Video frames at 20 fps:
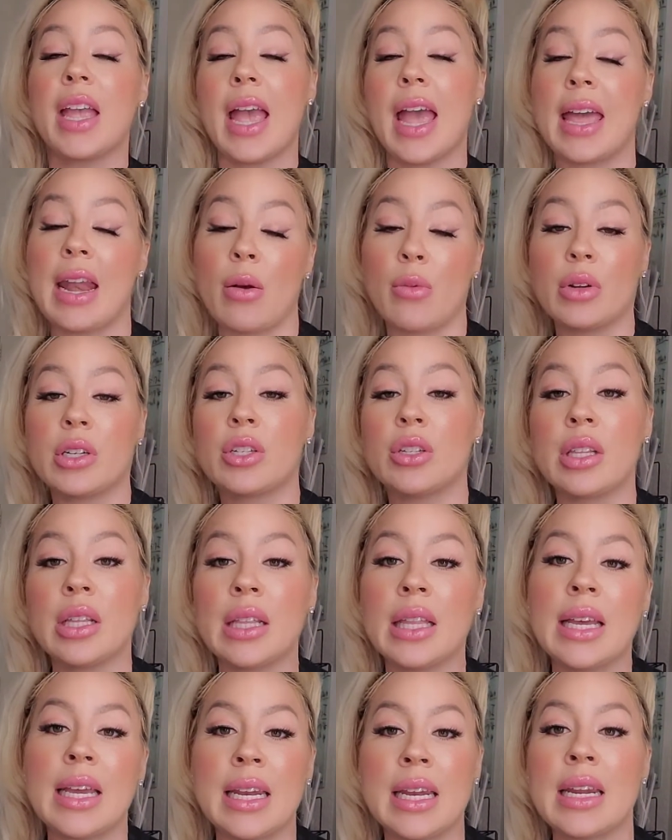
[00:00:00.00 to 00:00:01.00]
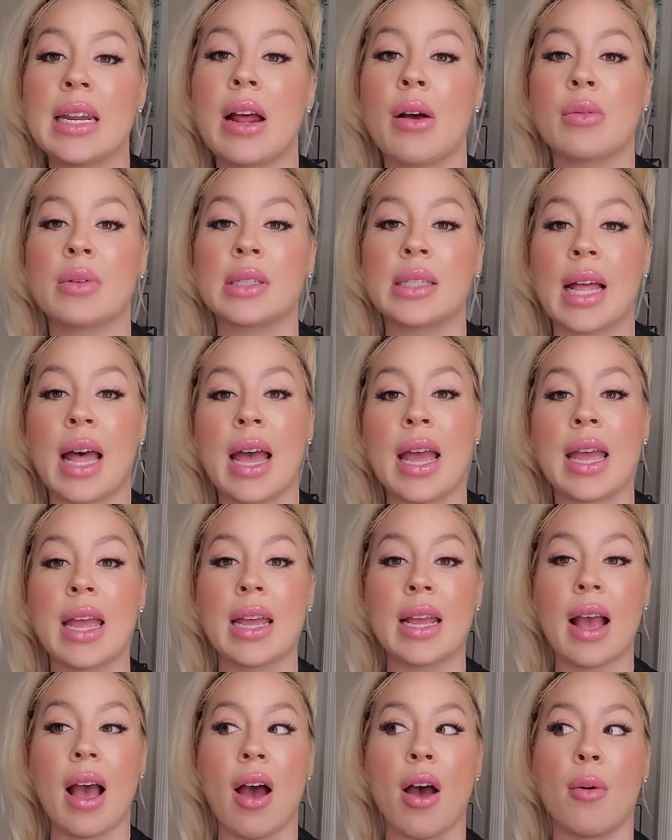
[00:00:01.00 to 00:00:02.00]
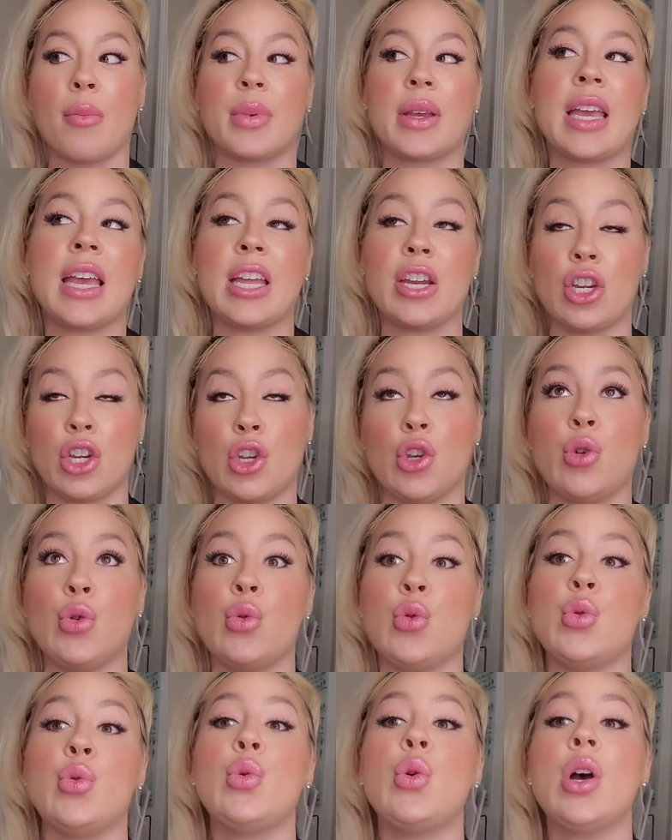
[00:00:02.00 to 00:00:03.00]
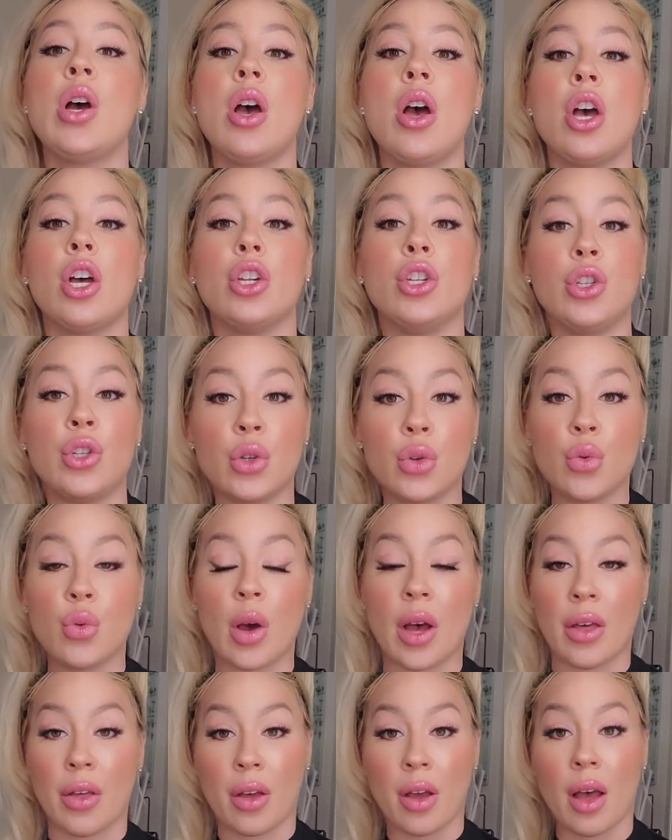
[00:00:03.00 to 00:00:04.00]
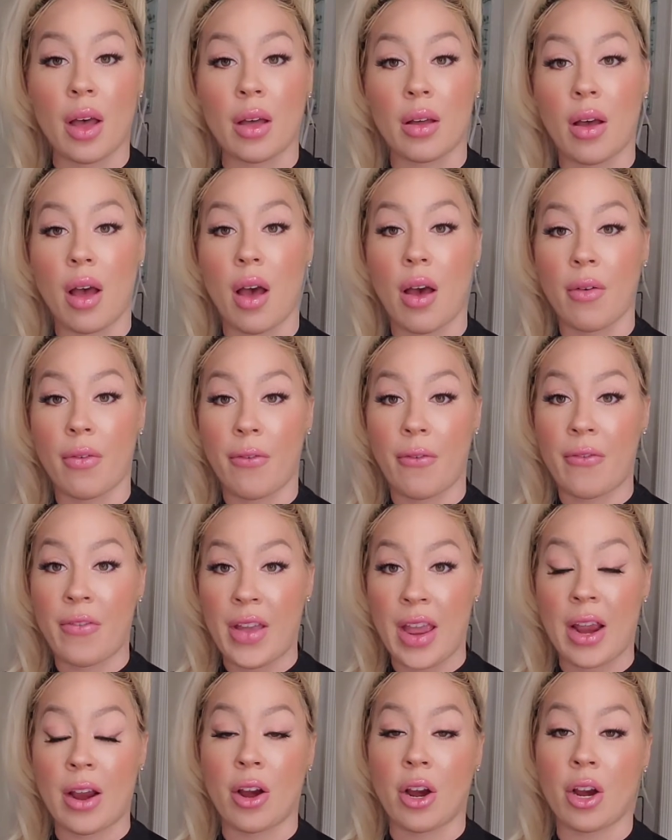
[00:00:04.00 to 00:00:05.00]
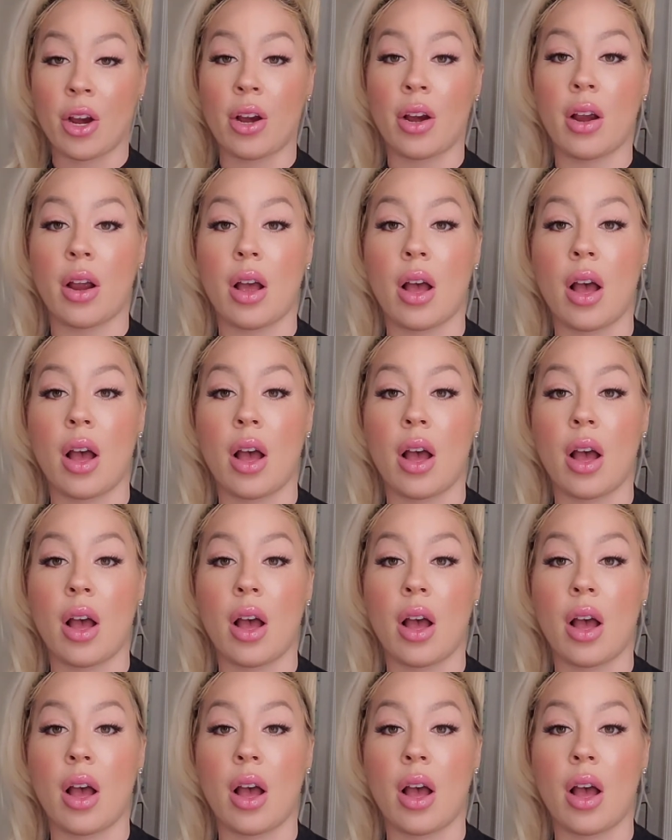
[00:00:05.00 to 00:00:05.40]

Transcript: And I went to the lady and I was like, can you do a fair,